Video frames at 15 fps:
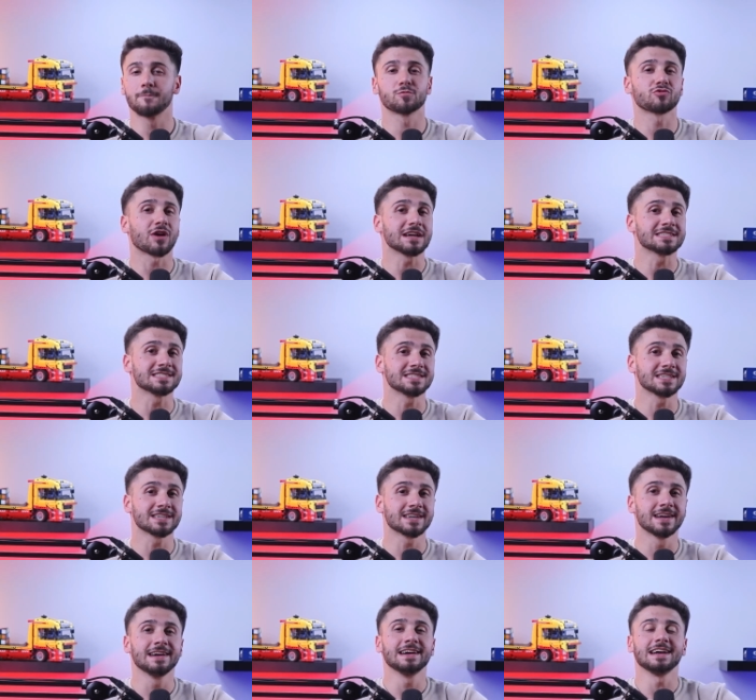
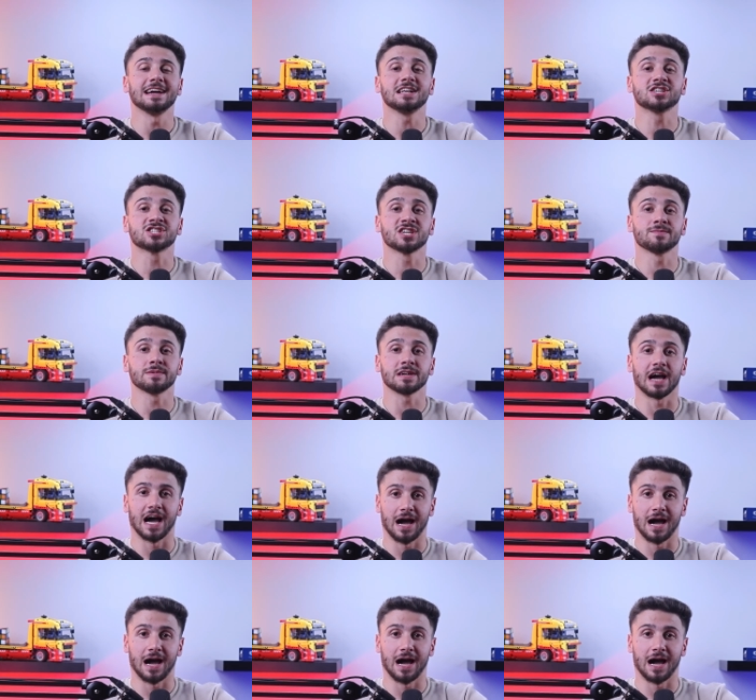pricing, and shipping